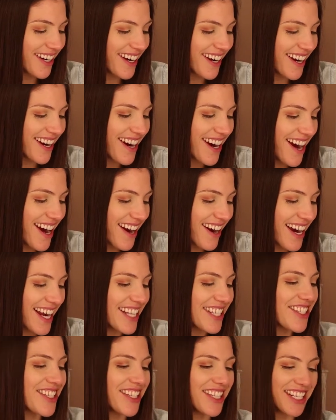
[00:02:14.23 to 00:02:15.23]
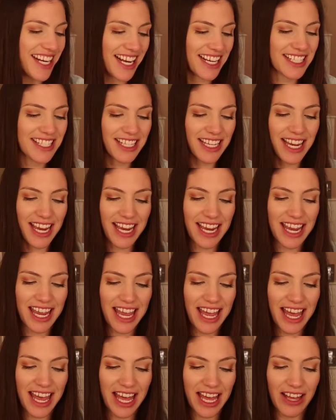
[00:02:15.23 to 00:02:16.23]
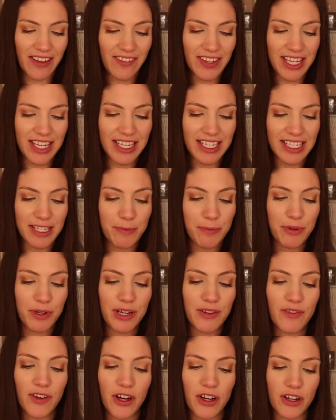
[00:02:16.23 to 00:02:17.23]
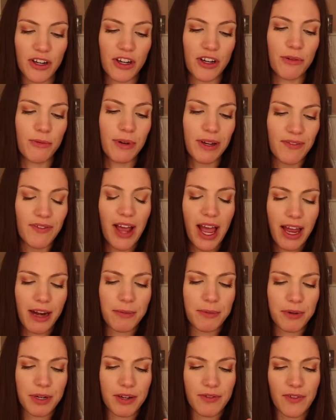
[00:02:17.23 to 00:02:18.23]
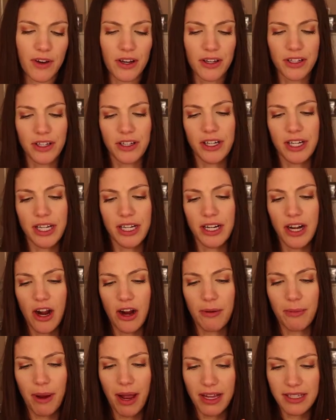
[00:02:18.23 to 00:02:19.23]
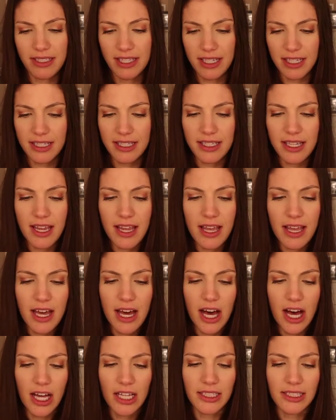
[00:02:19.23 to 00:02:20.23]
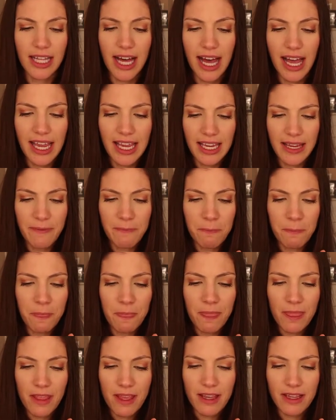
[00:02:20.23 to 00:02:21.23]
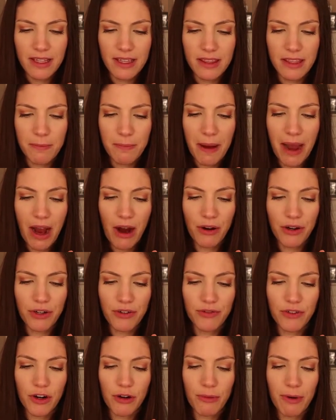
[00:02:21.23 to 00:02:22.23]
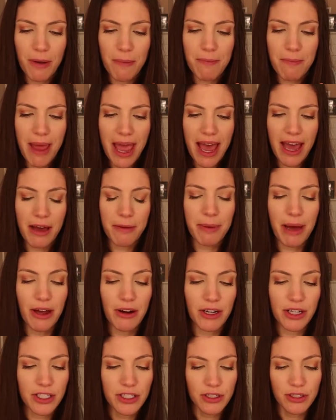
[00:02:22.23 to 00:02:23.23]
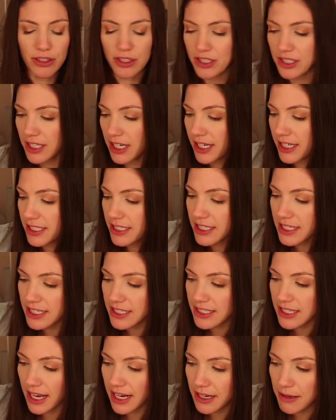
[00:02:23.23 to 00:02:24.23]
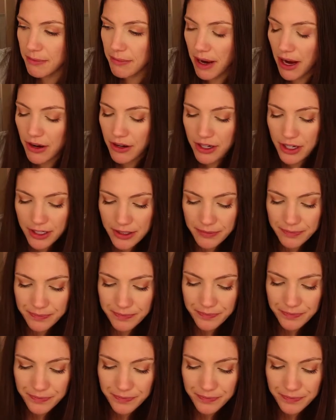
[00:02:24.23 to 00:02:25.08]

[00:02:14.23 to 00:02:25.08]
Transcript: All right so the next thing I have is Pretty Vulgar, and we've gotten Pretty Vulgar in our boxes a lot. The powder room matte about it, so it looks like it's a setting powder,